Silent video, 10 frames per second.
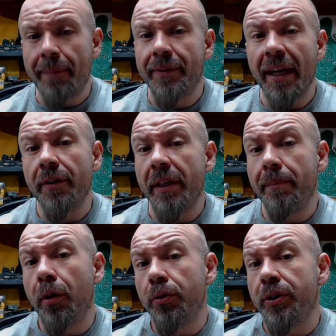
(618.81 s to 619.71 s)
they are the
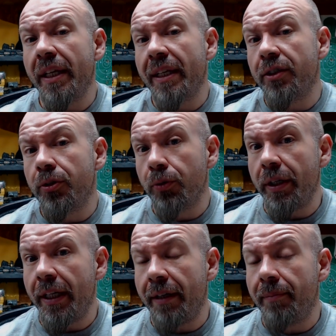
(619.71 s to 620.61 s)
most
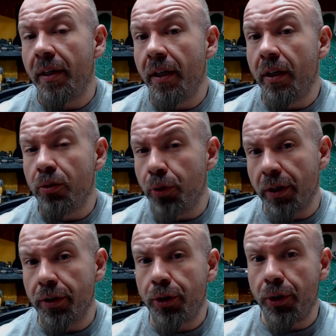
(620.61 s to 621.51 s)
extreme
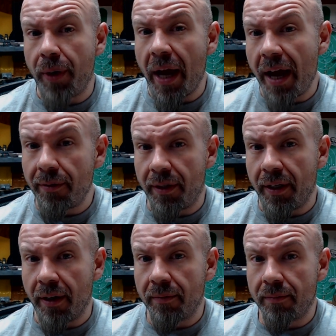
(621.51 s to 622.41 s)
trigger shoe out
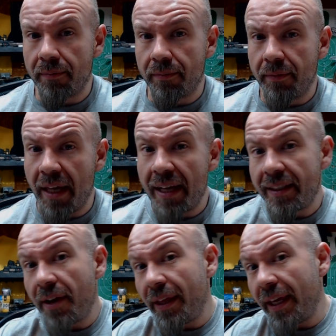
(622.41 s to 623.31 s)
there. That's
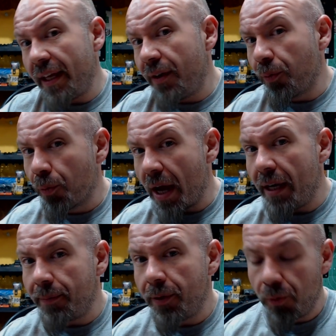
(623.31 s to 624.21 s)
how they get it right
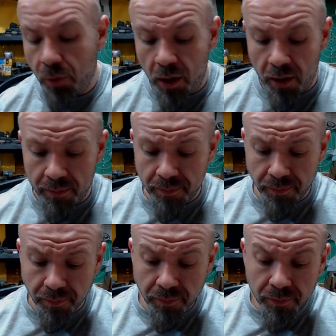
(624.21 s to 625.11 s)
up to the wall.
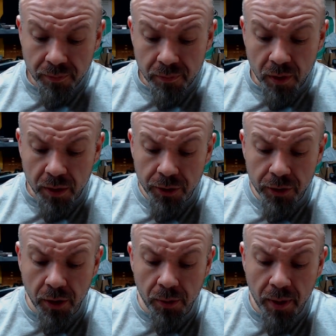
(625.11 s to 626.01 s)

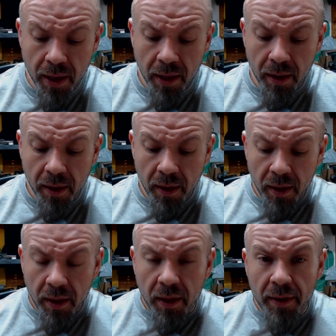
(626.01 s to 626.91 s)
So
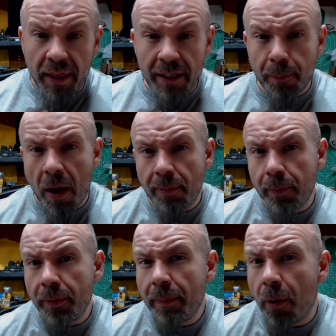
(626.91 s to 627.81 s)
that's
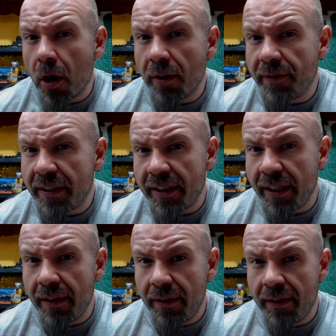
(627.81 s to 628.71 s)
probably part of
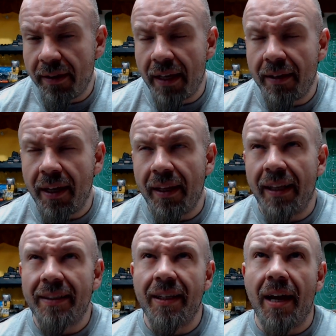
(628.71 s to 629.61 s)
the
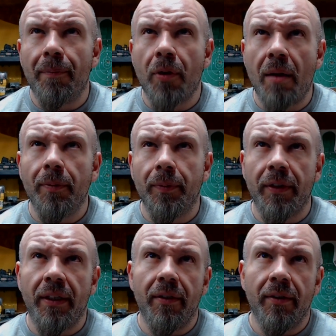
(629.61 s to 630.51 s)
that's not
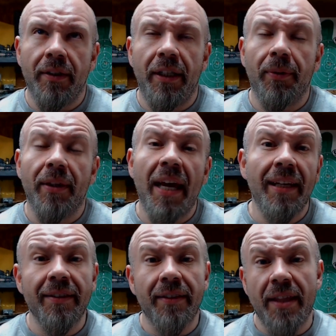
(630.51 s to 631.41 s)
probably the secret. That
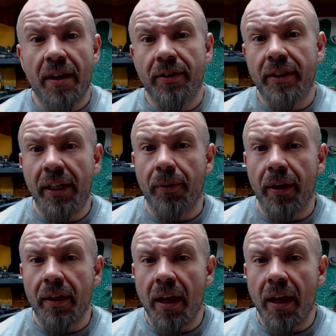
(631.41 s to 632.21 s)
is their secret.